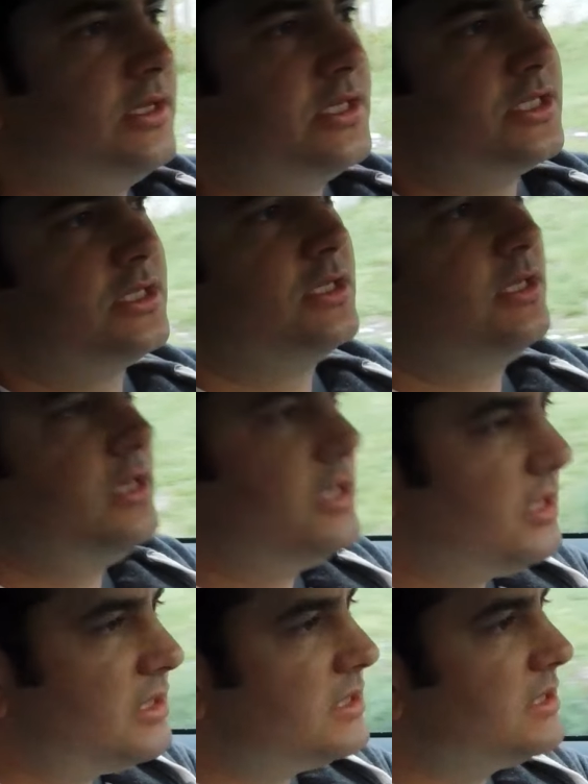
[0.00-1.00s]

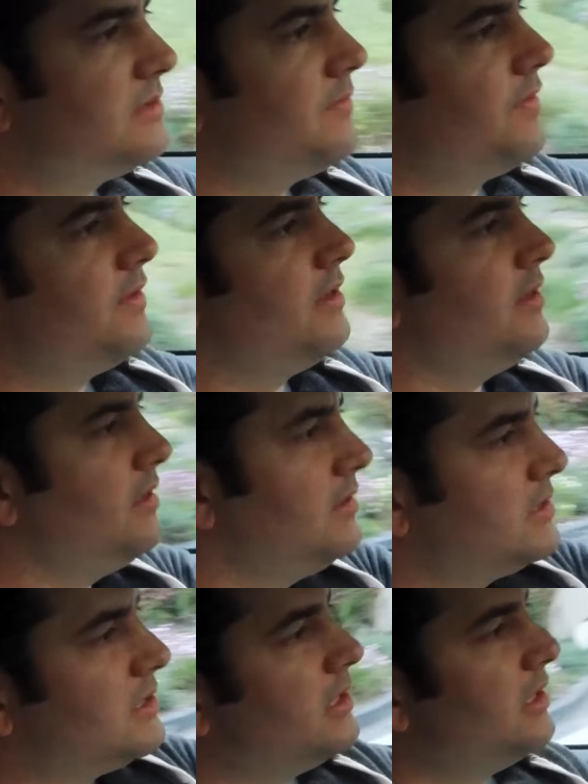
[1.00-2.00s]
discuss some
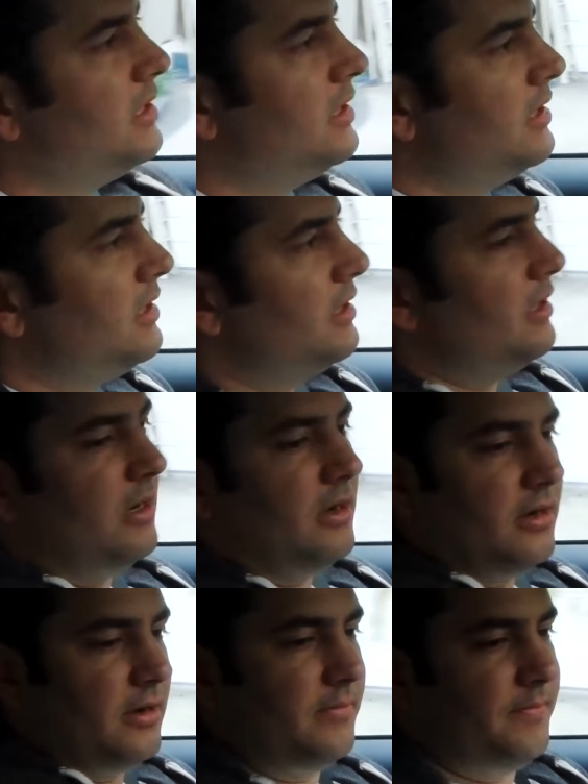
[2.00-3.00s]
things.
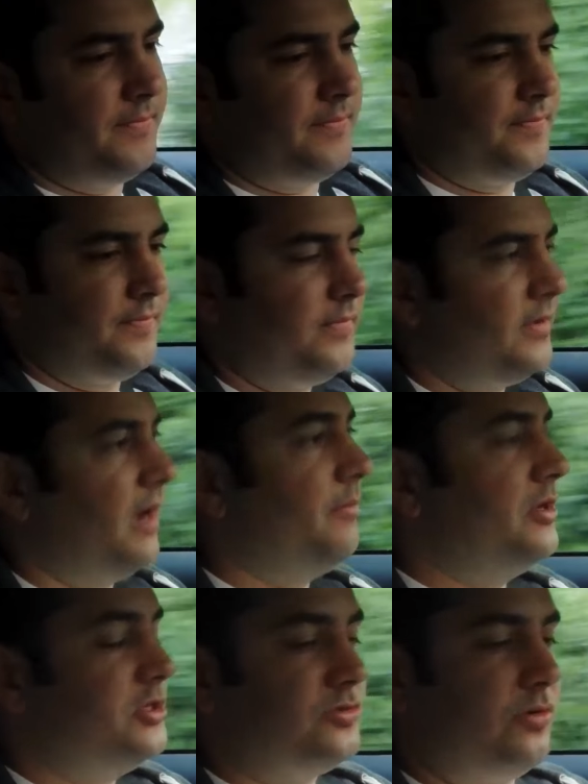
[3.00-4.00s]
I'm
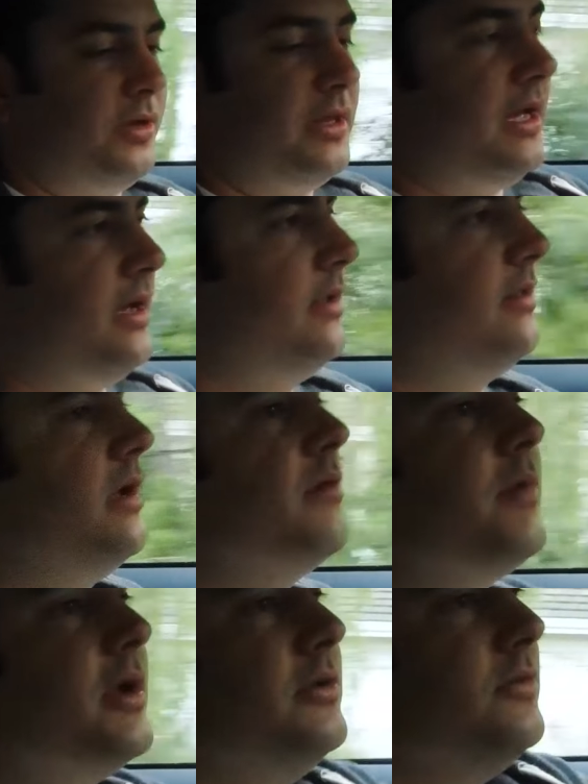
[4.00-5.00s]
enjoying the hell out
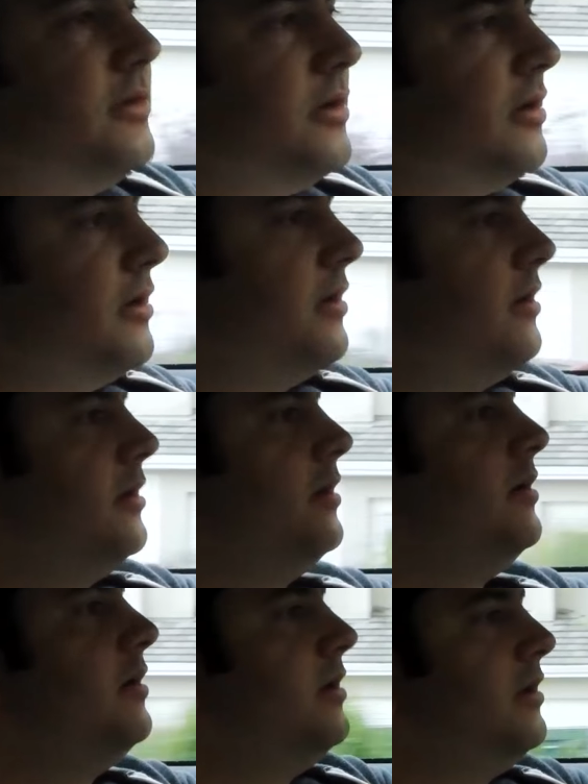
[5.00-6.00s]
of my new car.
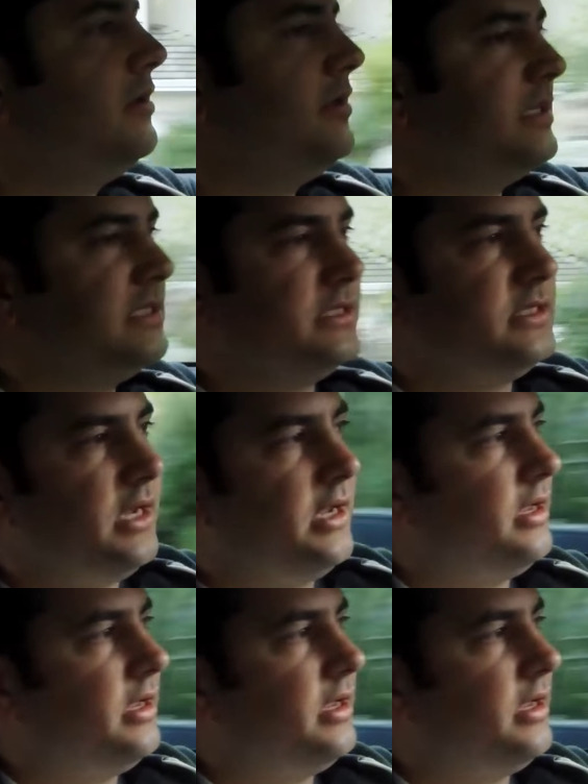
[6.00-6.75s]
This is